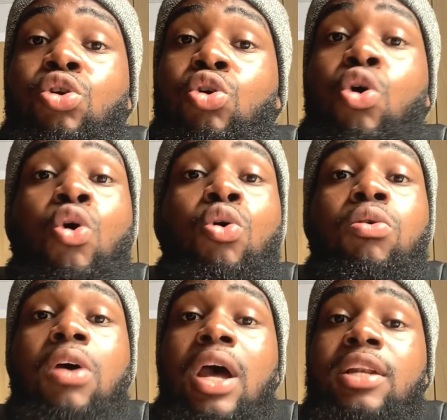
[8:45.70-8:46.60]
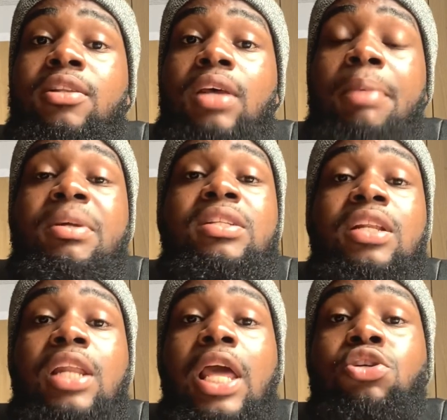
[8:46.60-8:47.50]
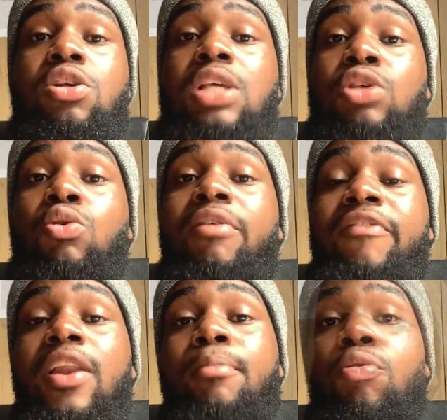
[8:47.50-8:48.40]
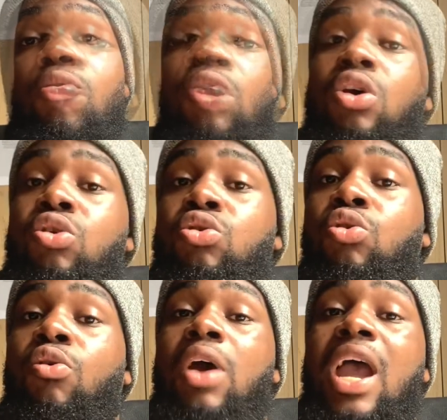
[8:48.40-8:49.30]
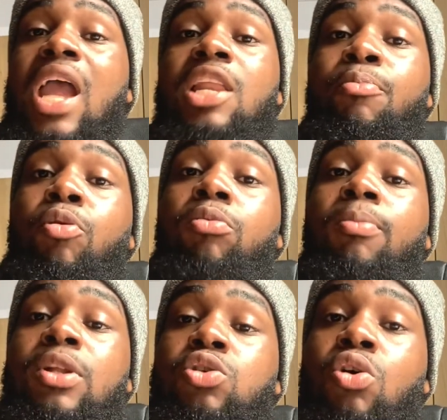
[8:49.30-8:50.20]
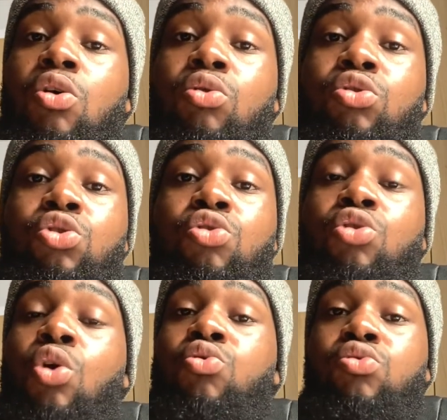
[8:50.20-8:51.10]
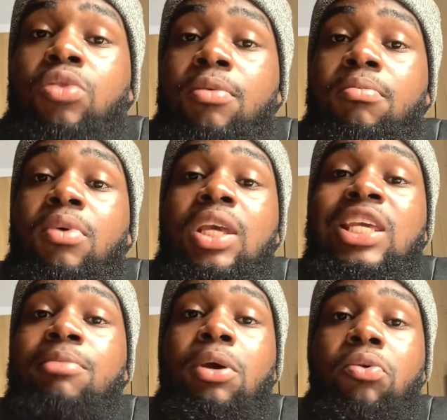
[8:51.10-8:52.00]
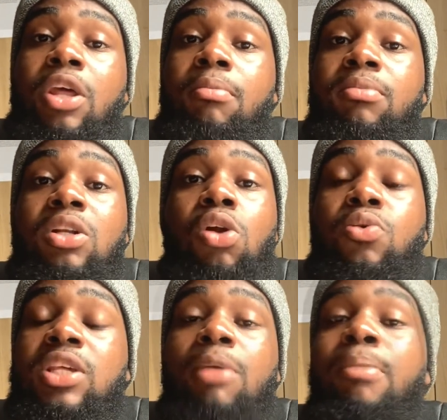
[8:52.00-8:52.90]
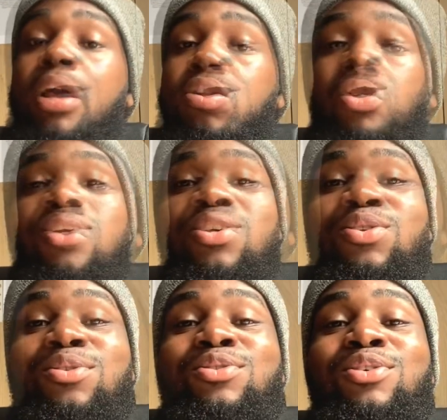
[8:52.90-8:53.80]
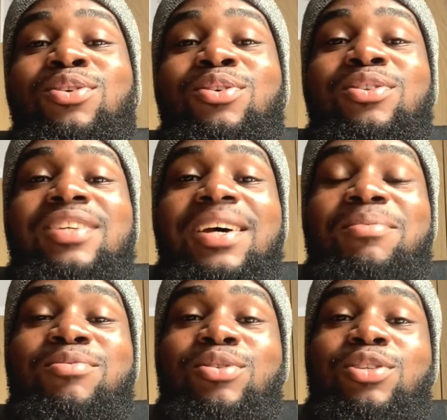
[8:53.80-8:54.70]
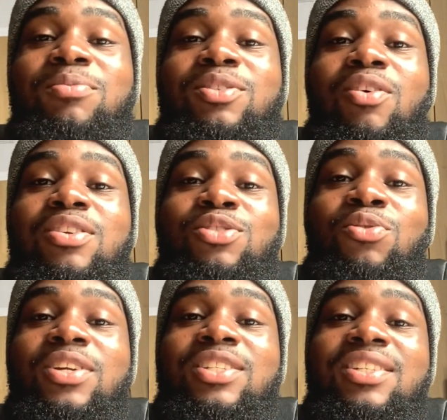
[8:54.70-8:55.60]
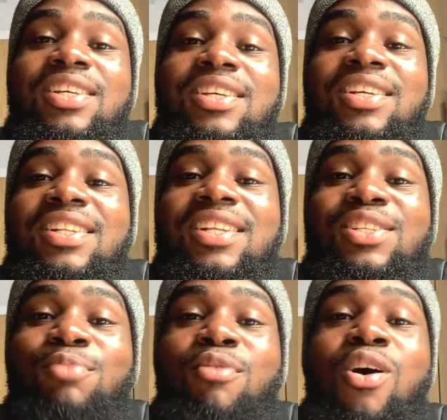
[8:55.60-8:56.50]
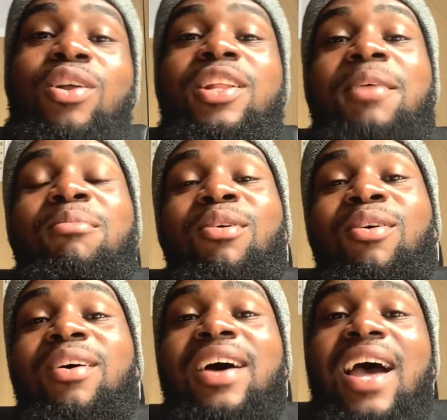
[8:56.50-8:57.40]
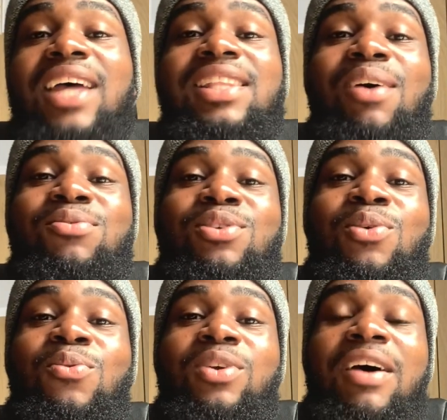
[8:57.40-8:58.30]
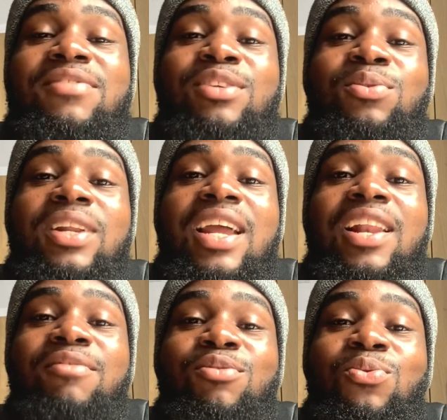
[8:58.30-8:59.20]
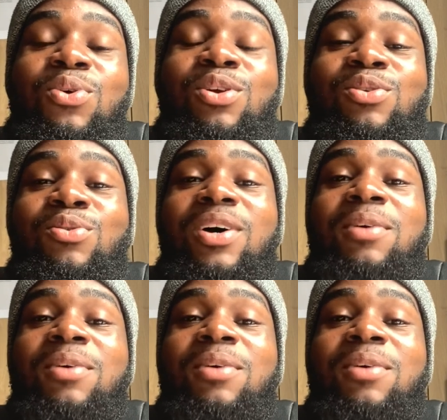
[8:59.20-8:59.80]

go and, I mean, the lecturers are so available. So any problem at all, just go to them. Email them, they always get back to you. You could do some studies during the summer holiday, but I doubt someone after doing A-levels want to do